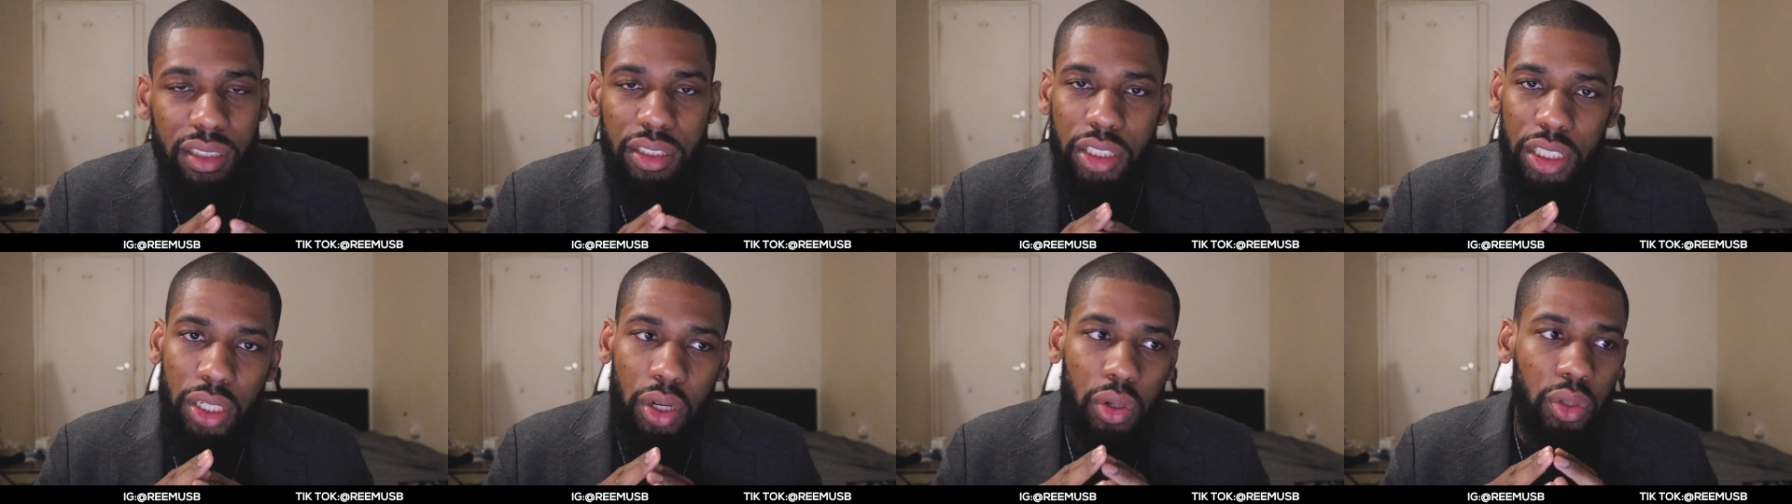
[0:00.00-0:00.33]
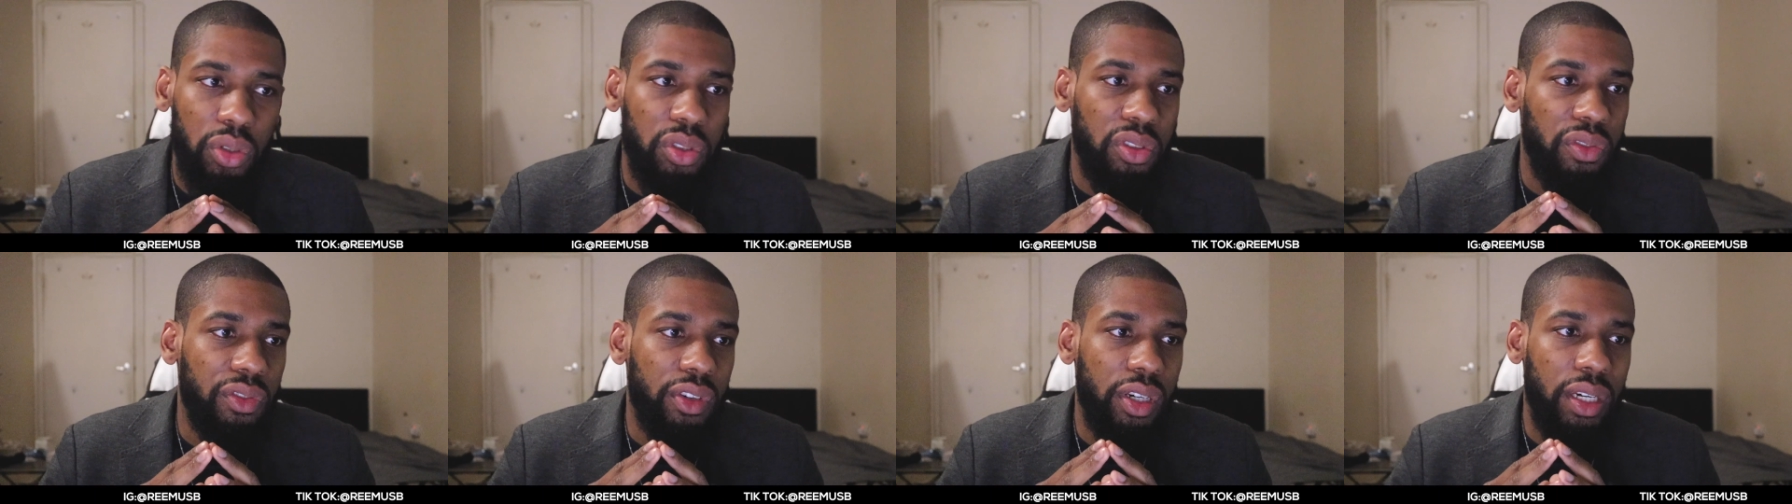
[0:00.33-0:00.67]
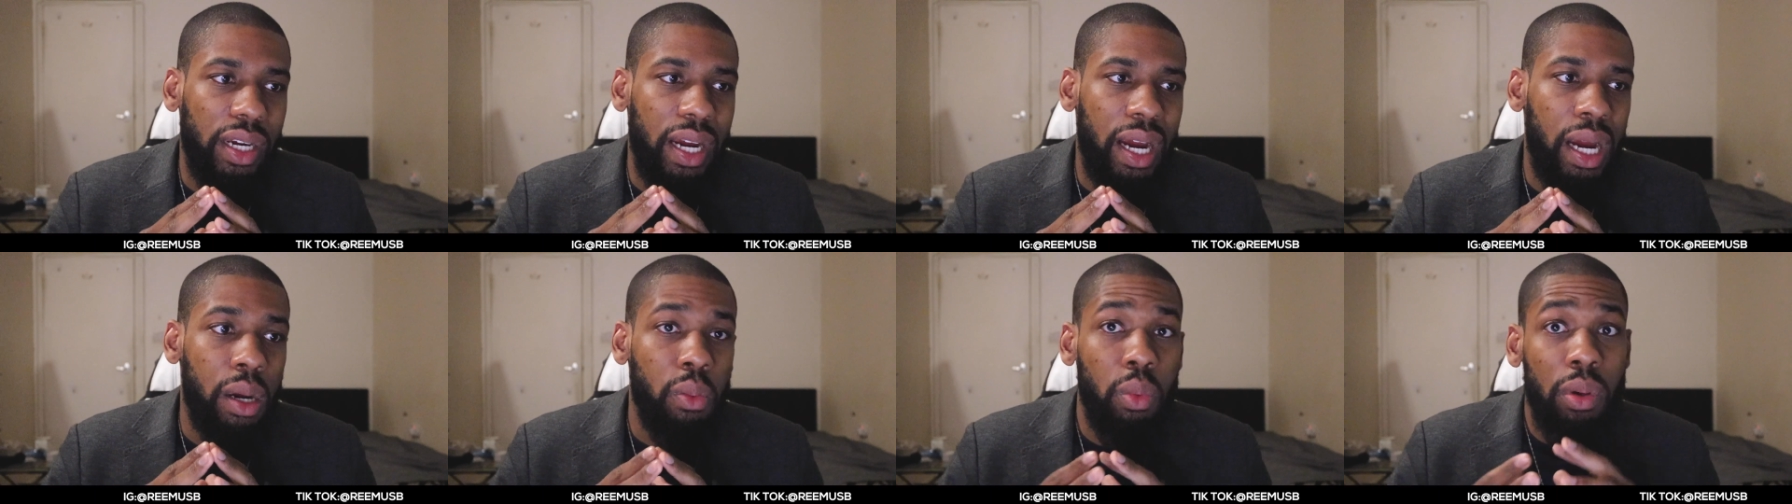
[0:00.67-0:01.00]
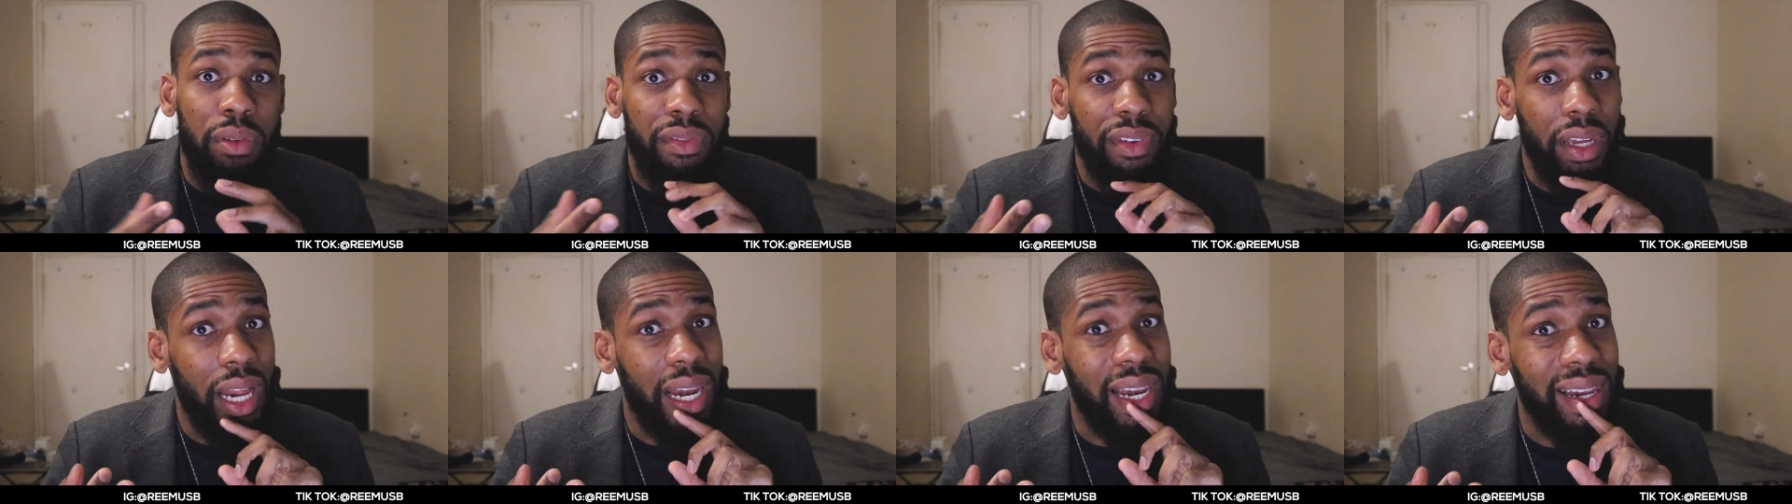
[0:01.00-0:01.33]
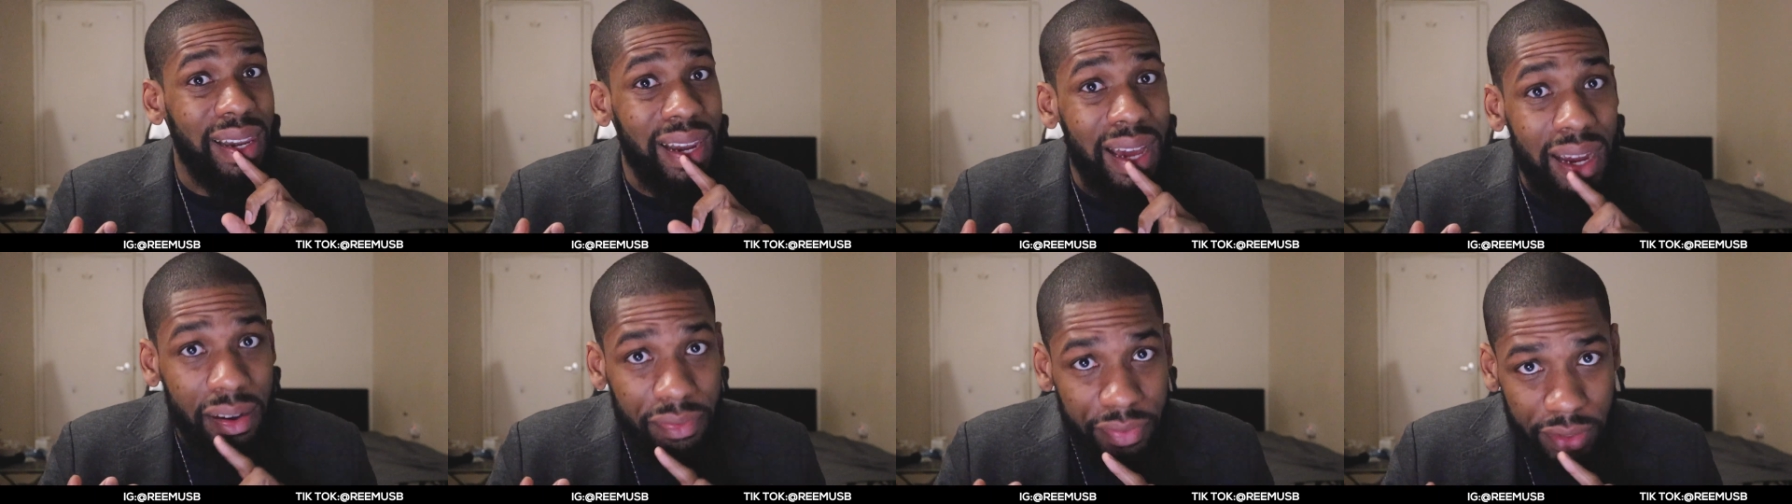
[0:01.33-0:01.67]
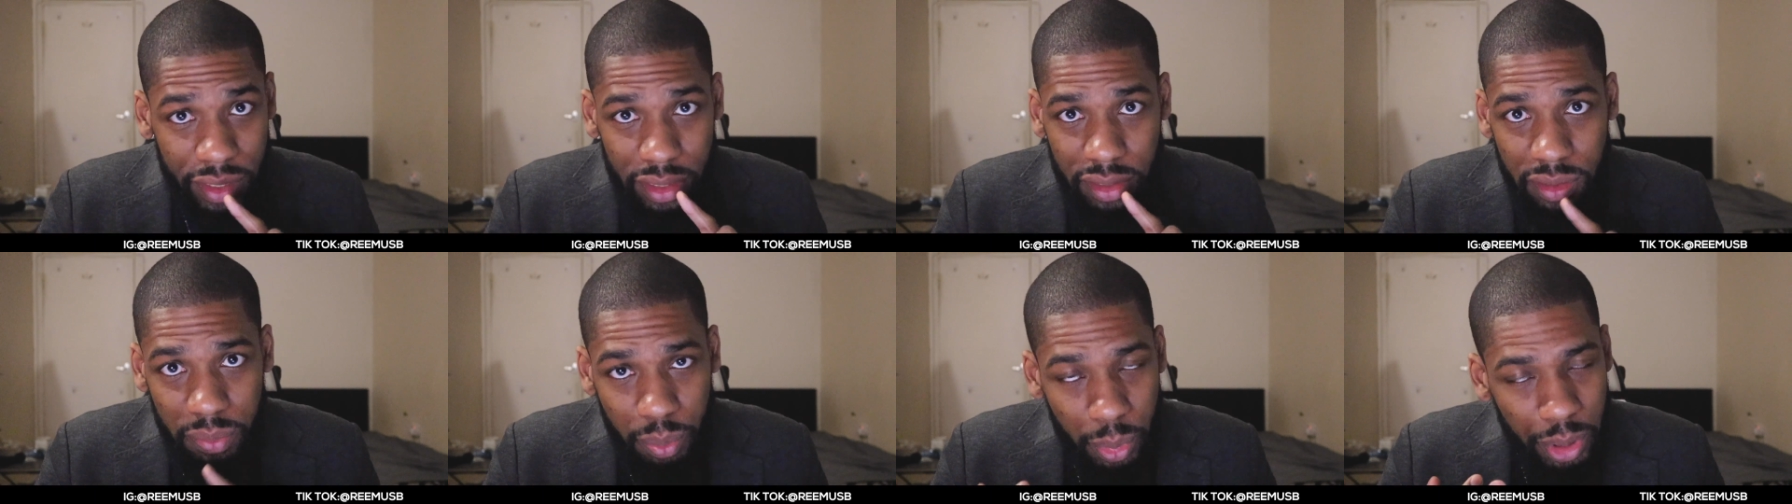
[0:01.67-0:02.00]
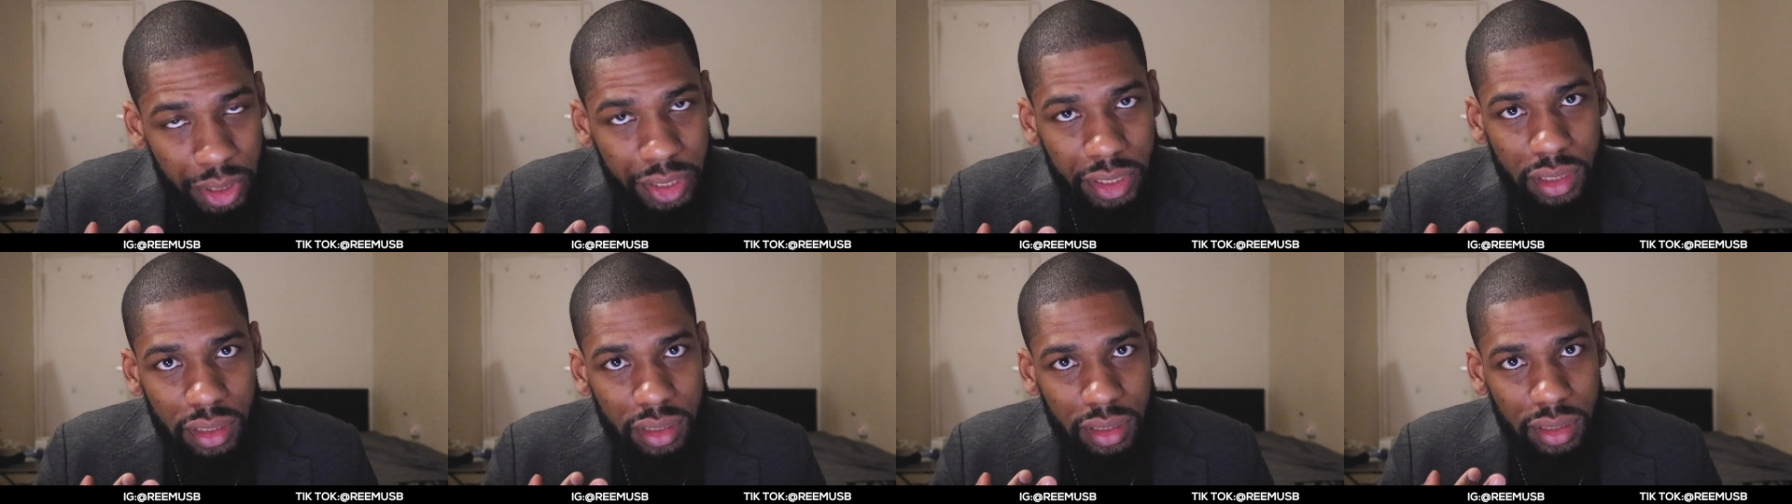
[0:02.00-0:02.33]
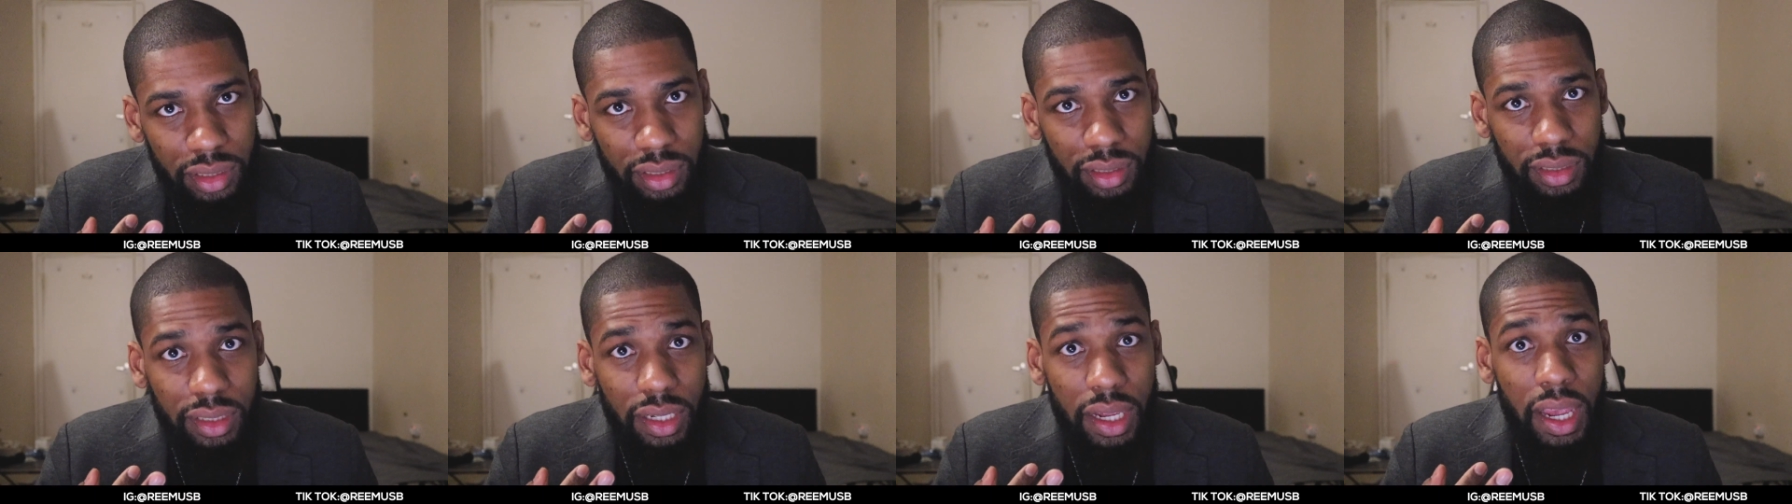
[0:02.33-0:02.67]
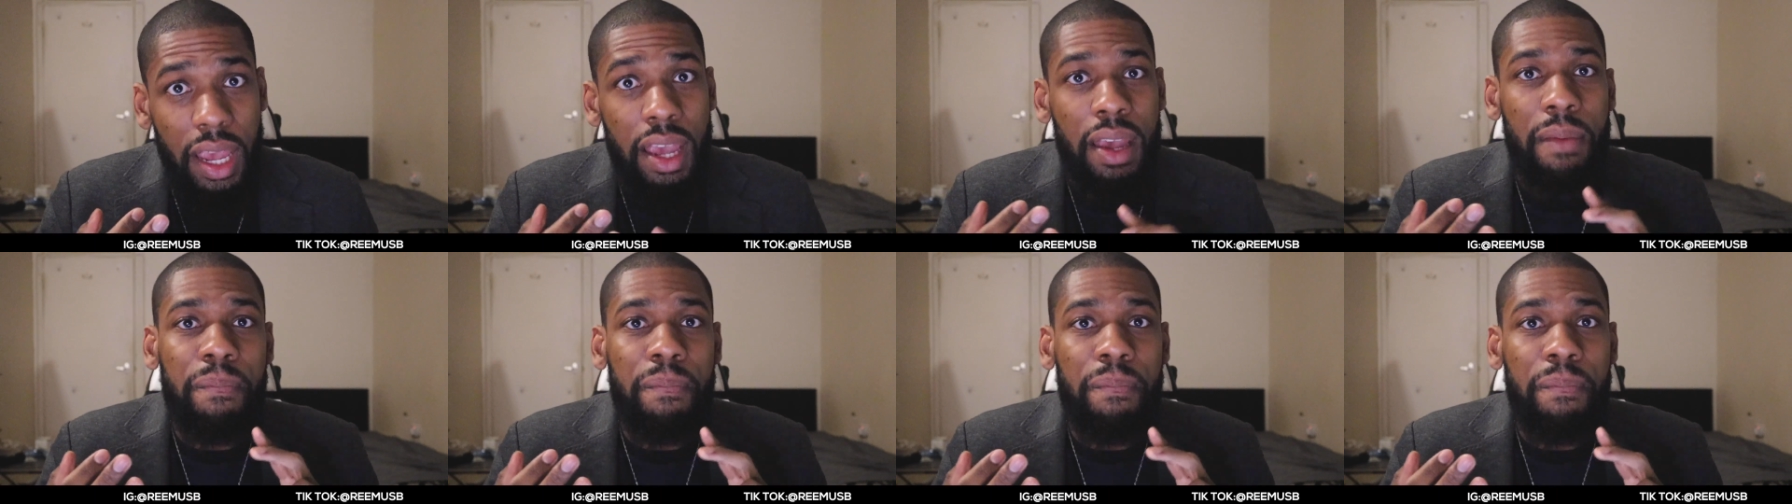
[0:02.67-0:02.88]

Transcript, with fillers: if she goes for a guy with life experiences,